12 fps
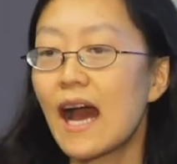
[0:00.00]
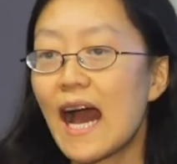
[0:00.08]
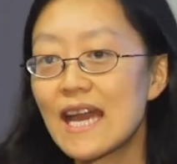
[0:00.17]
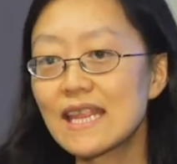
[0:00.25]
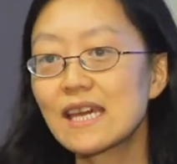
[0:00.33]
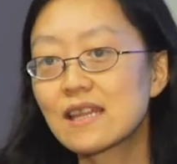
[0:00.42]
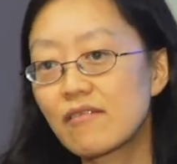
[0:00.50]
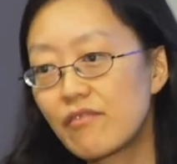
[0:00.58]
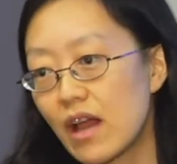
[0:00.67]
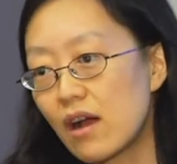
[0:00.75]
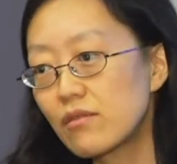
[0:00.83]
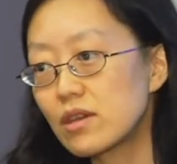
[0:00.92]
I think the
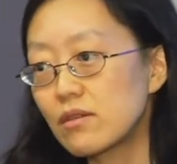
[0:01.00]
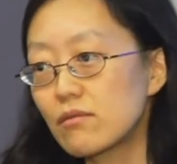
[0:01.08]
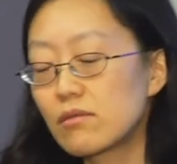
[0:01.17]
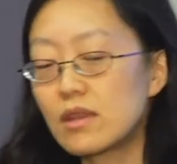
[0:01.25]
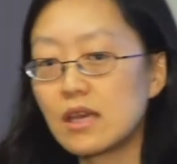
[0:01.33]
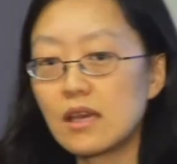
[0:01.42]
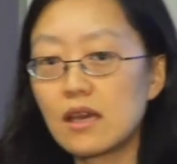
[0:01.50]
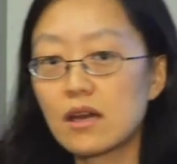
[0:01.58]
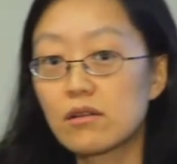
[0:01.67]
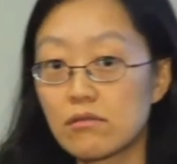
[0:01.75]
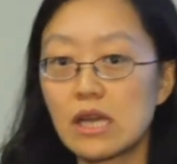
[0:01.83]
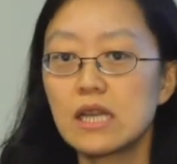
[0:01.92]
value, the
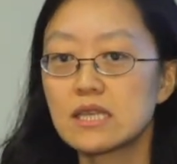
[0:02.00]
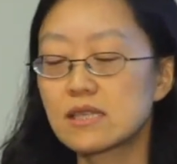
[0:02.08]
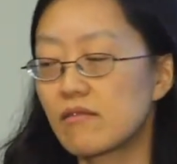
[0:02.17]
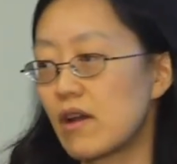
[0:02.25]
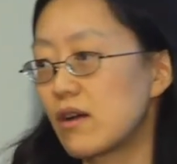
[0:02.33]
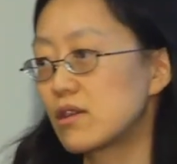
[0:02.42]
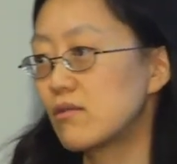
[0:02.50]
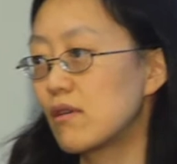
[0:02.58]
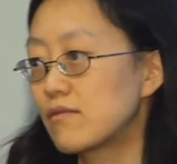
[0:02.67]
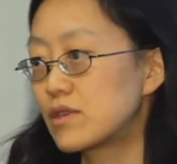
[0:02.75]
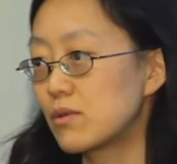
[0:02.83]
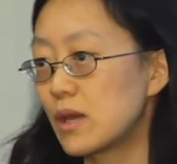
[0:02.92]
greatest value
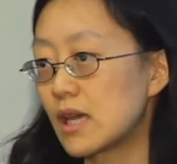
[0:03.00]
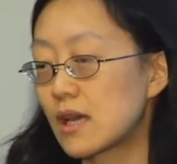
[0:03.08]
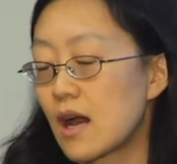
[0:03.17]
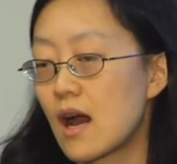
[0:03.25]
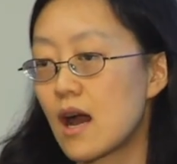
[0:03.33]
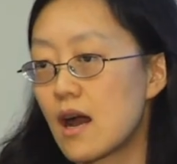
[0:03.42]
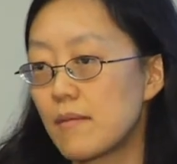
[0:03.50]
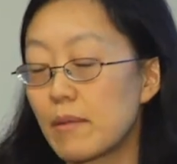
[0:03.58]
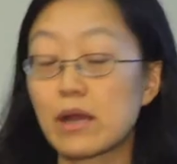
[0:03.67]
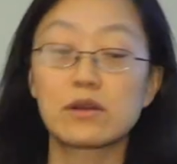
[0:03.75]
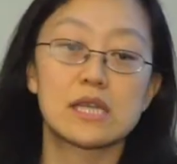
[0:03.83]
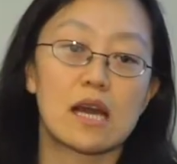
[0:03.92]
of doing
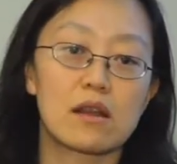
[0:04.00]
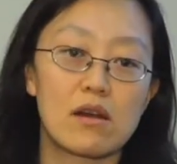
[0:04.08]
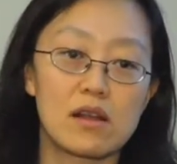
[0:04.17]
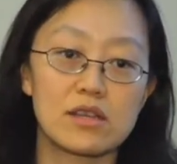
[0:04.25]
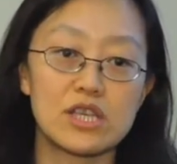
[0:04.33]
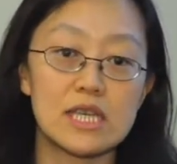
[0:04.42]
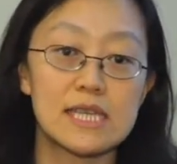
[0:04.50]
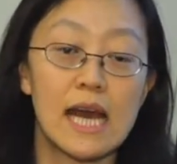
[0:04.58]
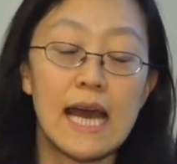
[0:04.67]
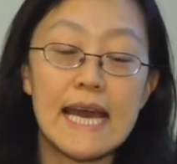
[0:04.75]
microtechnologies